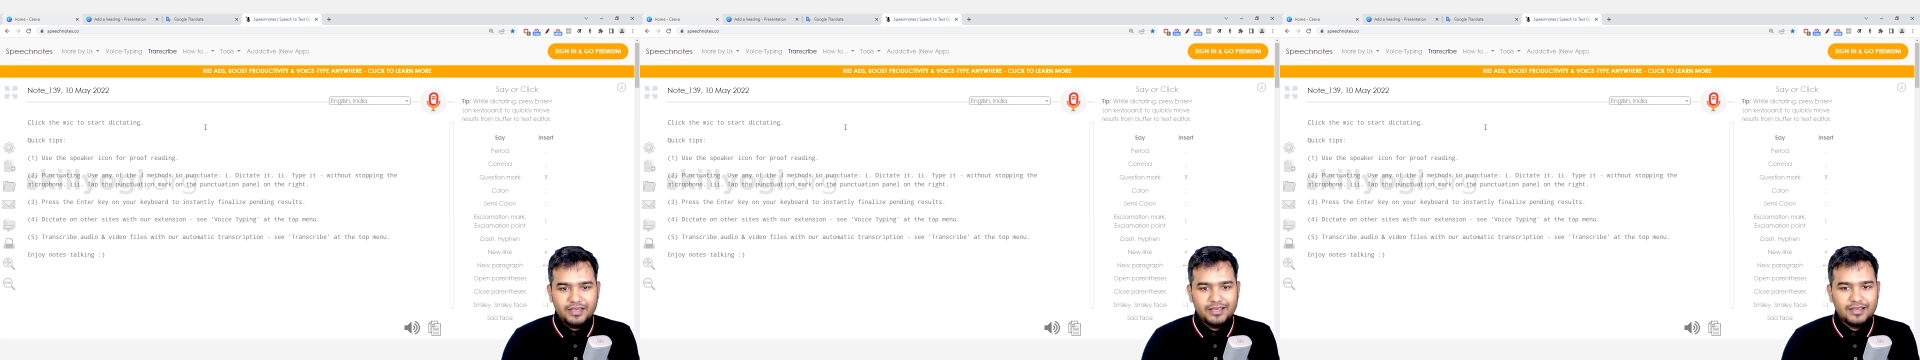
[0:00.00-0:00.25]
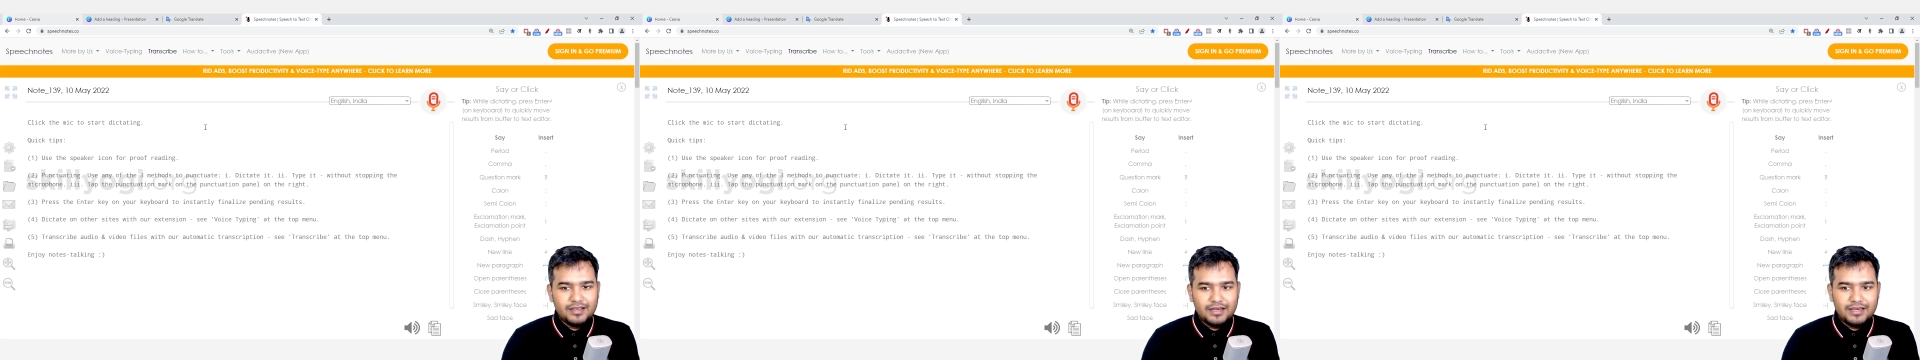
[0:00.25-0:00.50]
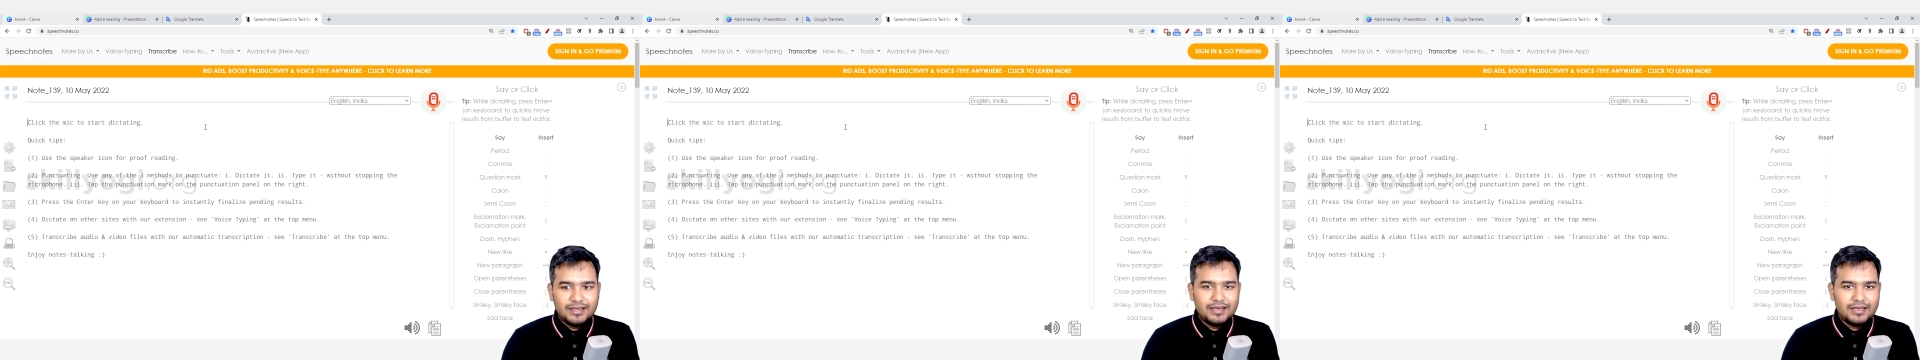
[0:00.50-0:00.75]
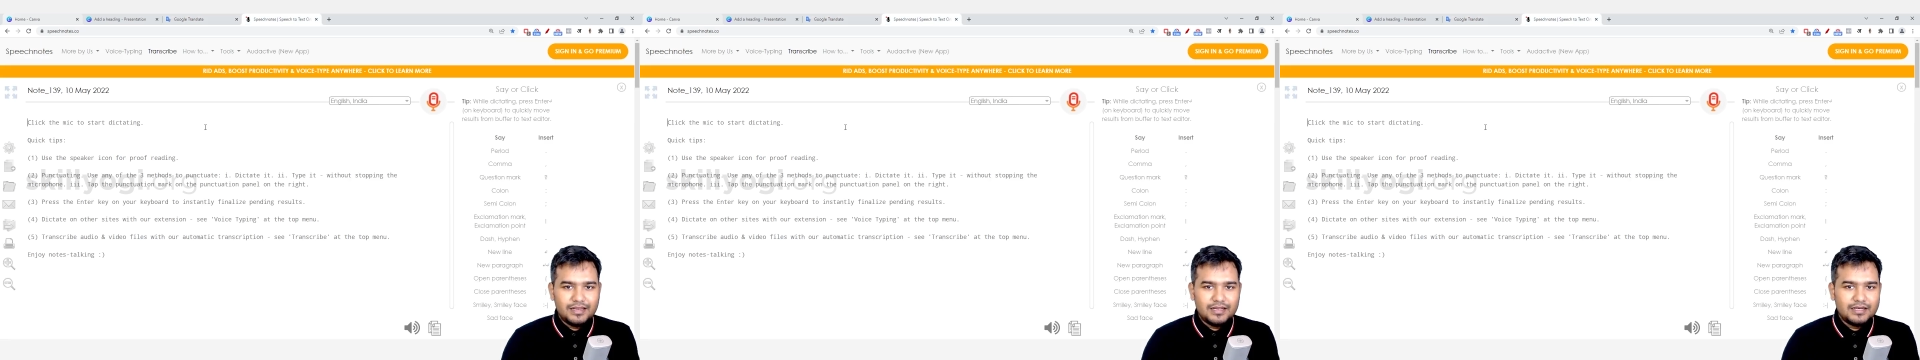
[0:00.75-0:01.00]
making
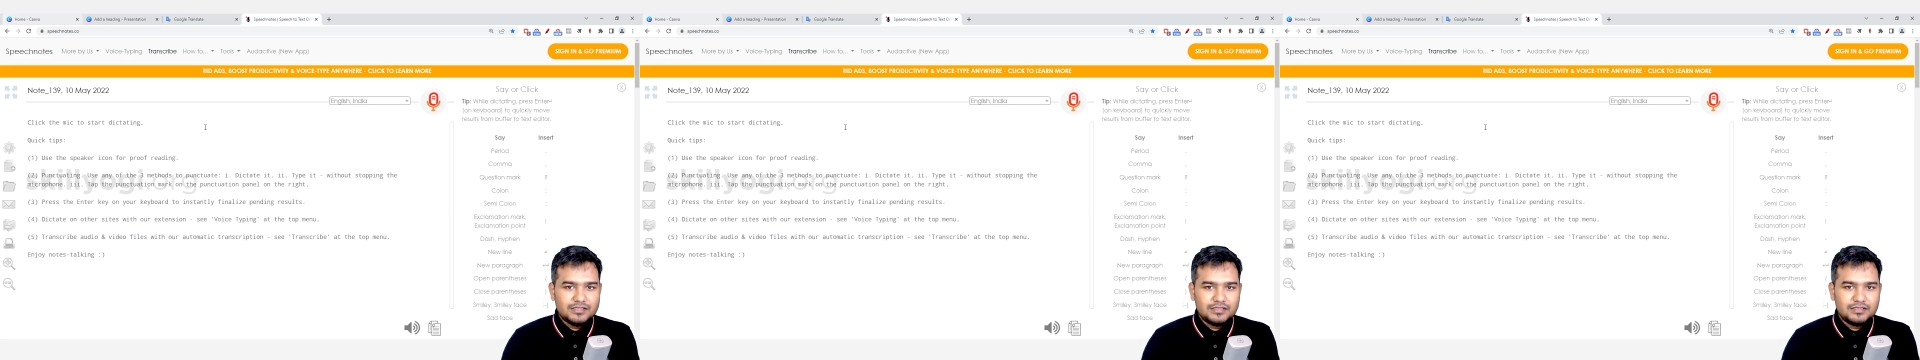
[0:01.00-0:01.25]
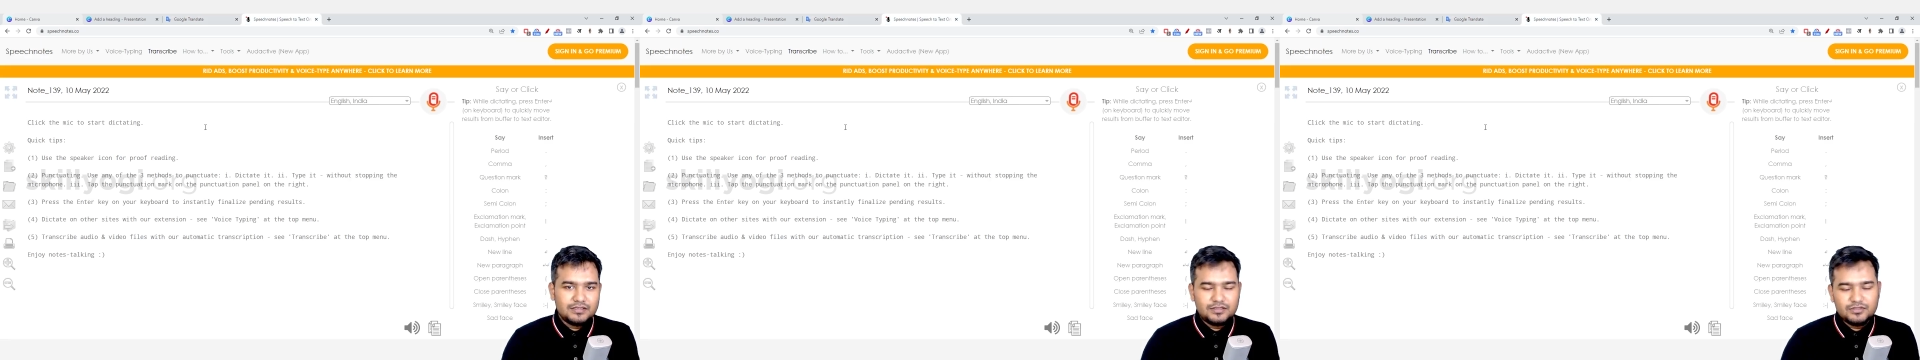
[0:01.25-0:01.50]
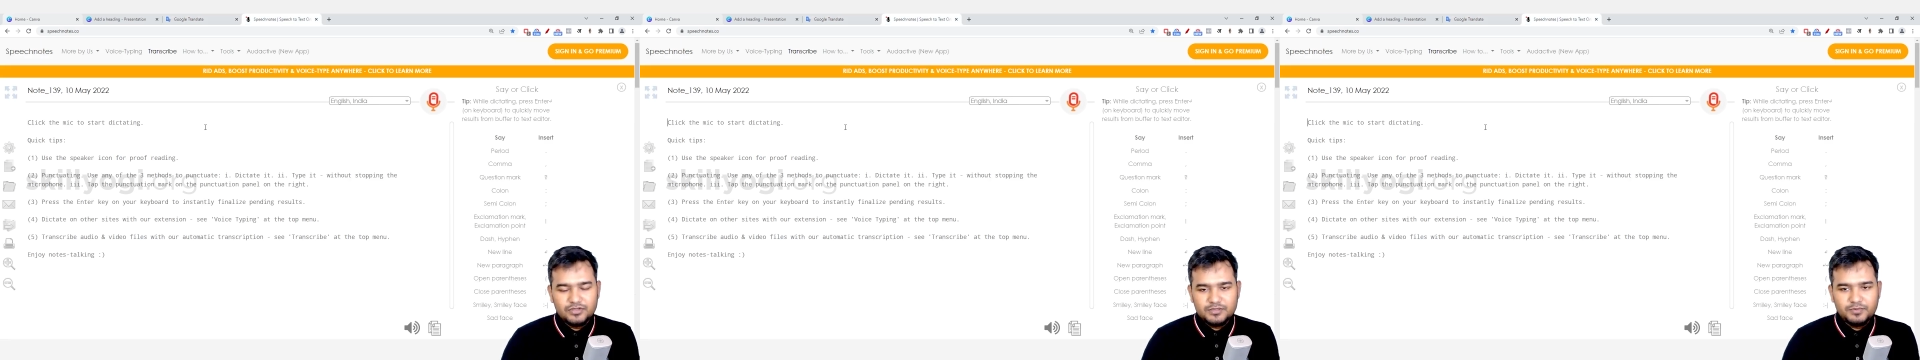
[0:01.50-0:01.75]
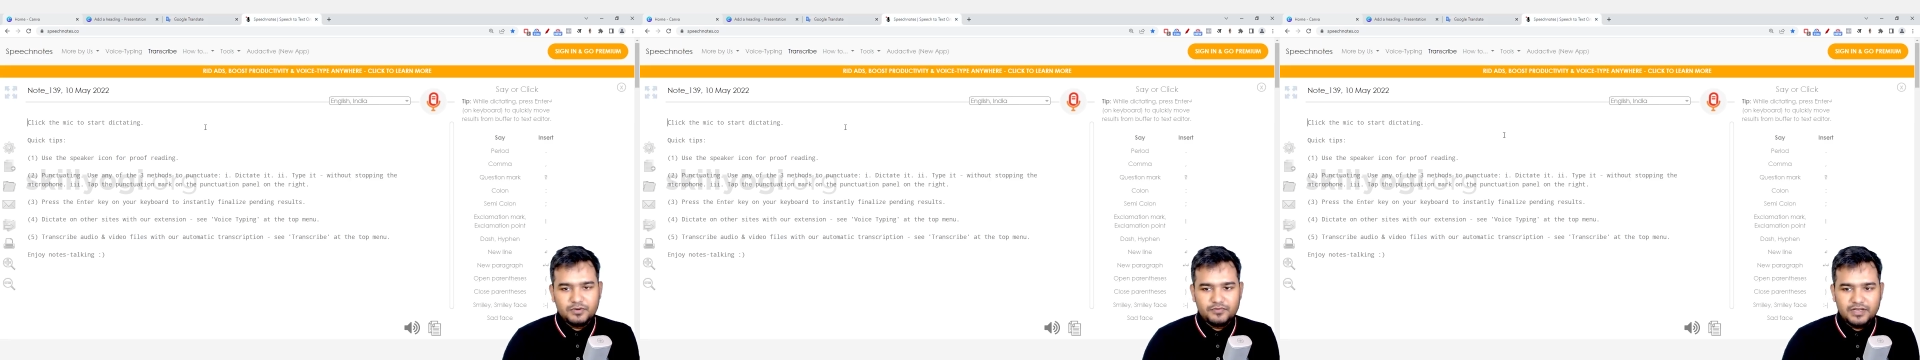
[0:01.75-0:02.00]
content in English, so
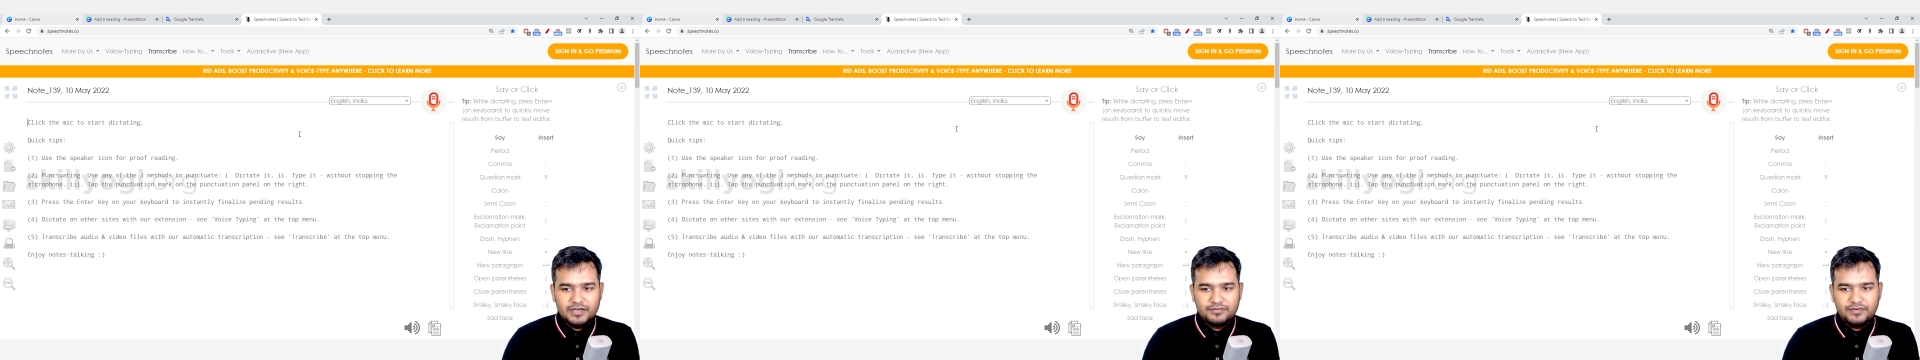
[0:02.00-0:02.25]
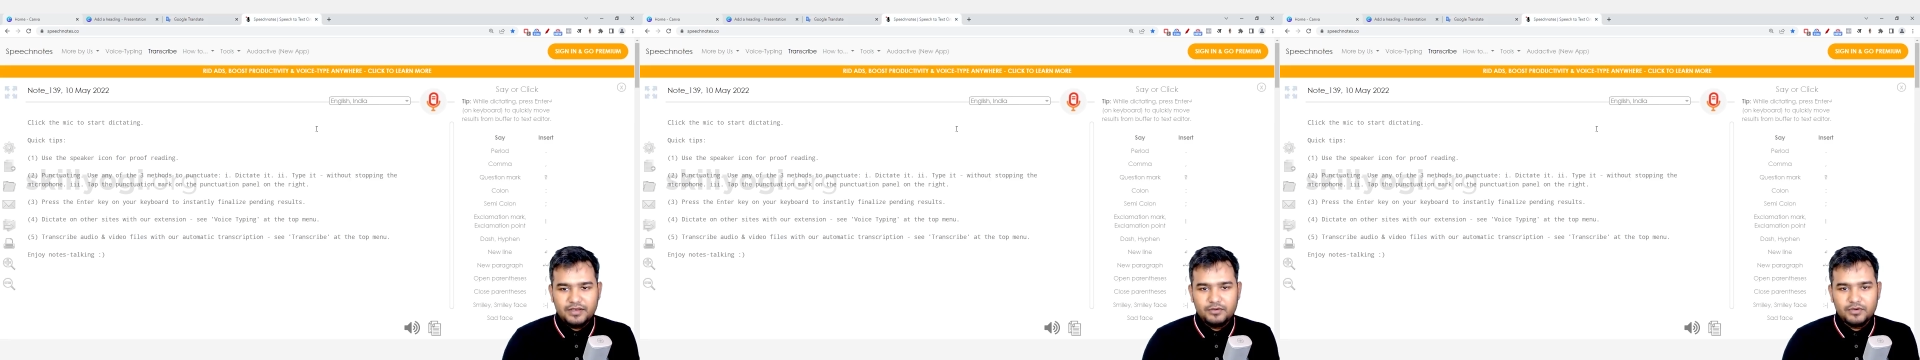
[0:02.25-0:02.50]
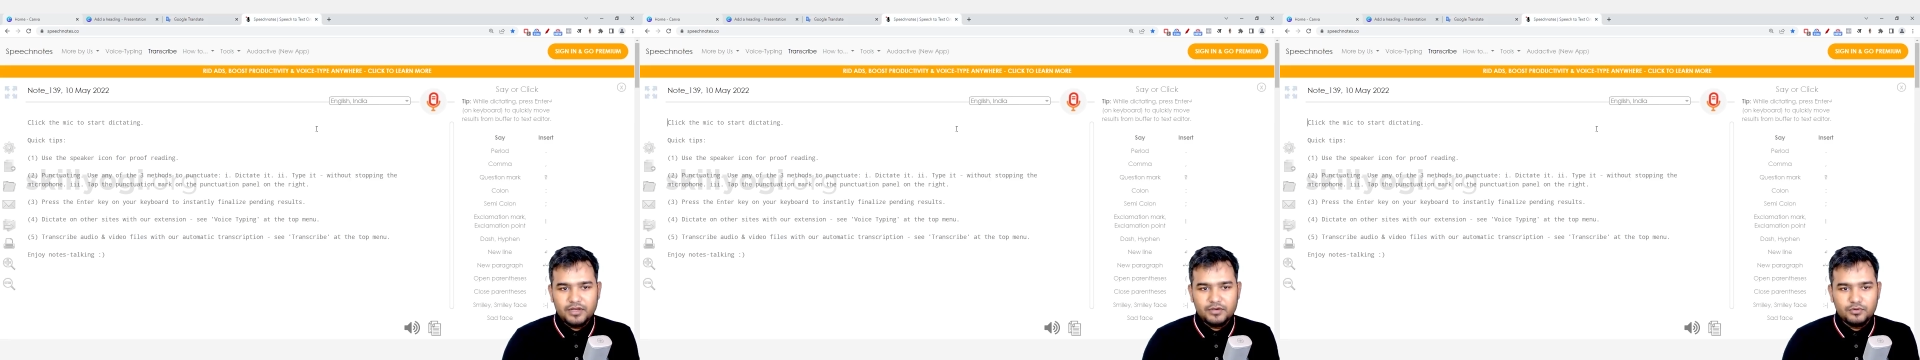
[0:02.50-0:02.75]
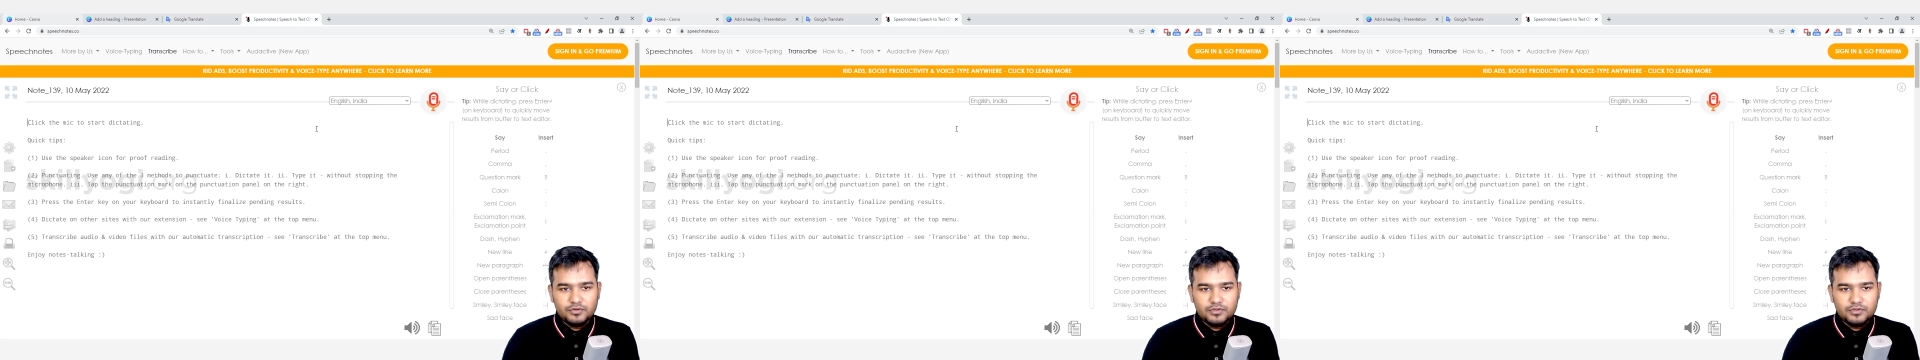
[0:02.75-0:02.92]
it's perfectly fine. You can go